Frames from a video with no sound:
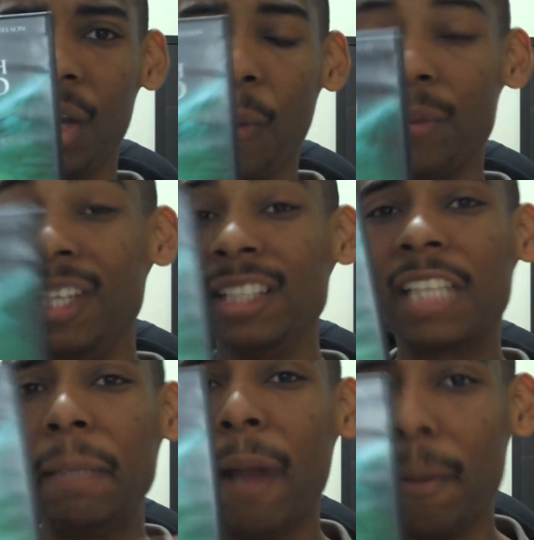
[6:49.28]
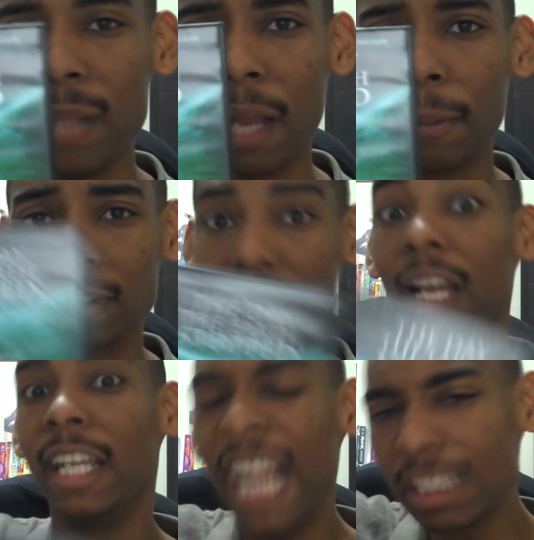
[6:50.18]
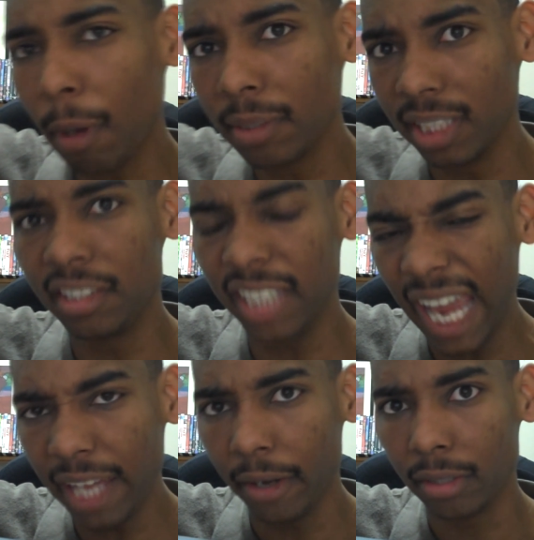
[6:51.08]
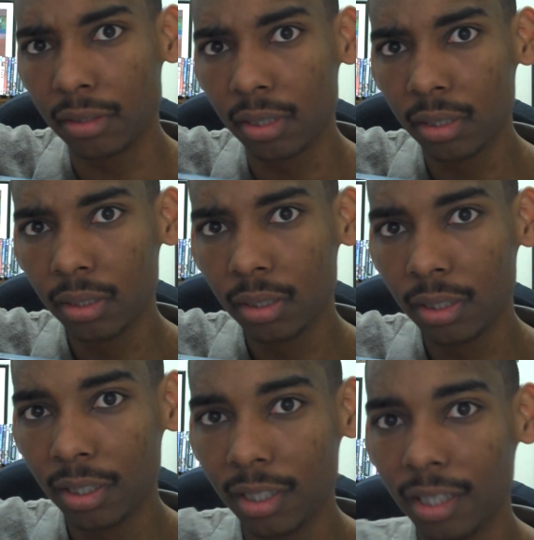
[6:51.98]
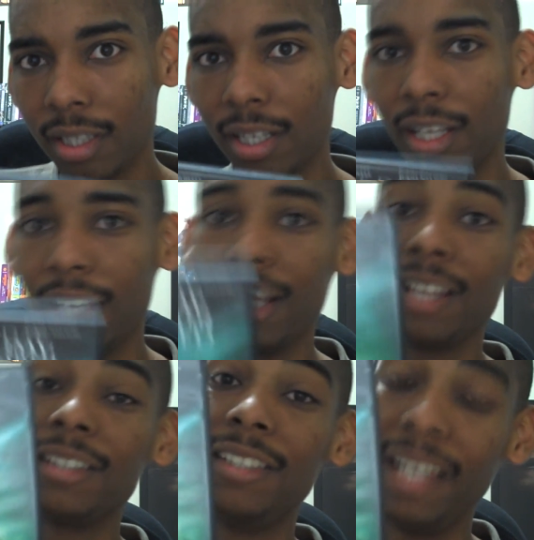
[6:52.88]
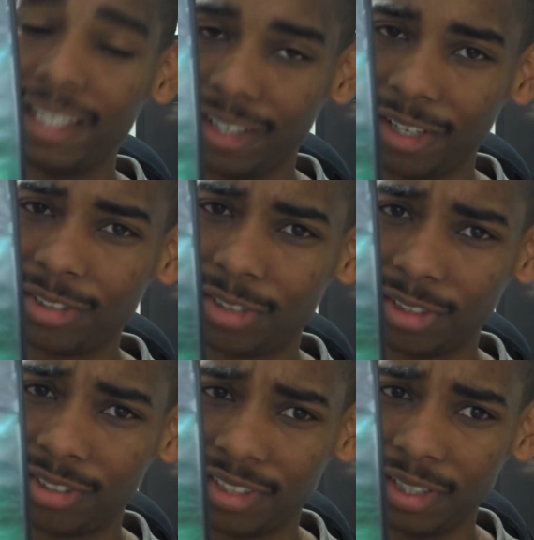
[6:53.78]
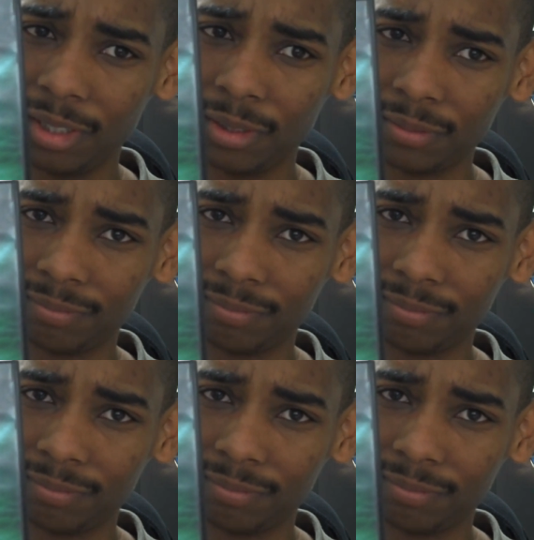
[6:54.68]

When this came out in Blockbuster, guess what was in theaters? The Day the Earth Stood Still.